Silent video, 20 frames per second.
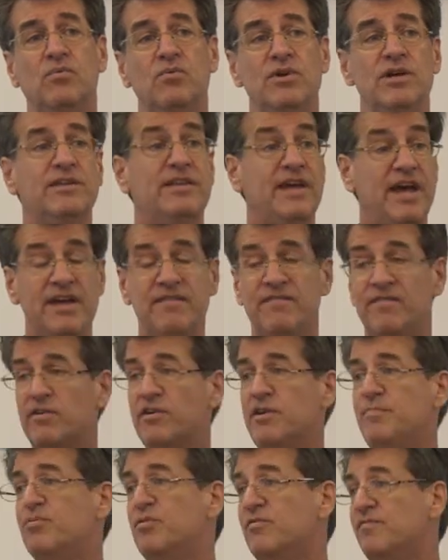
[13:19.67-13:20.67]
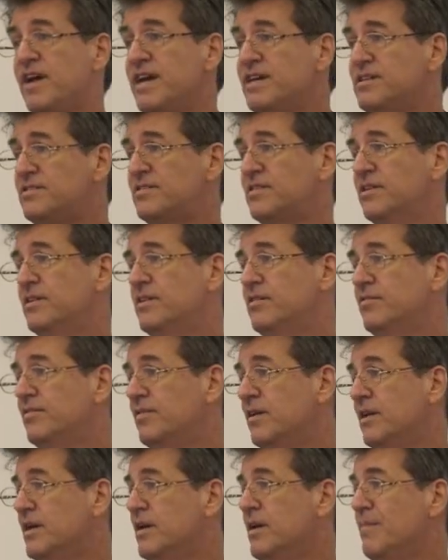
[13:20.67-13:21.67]
with a very
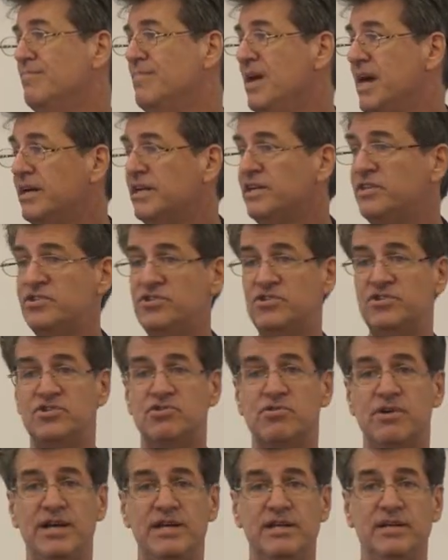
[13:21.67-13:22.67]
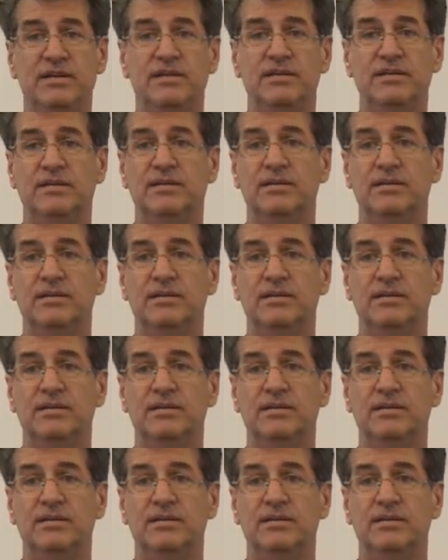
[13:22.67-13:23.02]
pervasive managed trade